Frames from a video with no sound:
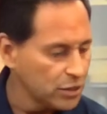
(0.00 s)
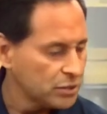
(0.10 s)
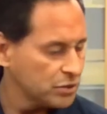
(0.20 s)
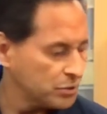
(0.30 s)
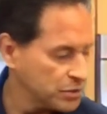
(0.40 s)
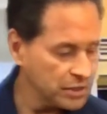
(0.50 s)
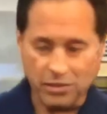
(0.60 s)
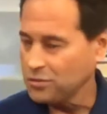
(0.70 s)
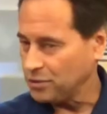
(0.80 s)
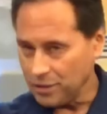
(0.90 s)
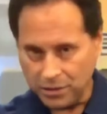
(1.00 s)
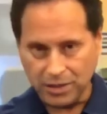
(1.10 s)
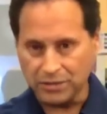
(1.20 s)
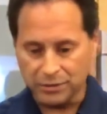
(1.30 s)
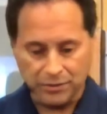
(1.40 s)
So it takes it to another
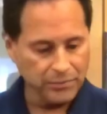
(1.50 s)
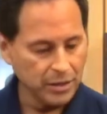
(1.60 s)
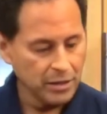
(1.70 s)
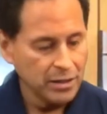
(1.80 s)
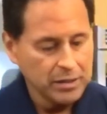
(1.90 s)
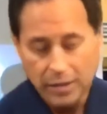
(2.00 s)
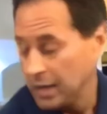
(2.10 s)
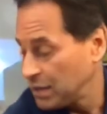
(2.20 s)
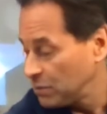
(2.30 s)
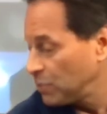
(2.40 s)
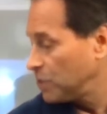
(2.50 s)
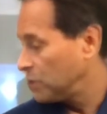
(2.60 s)
level. And what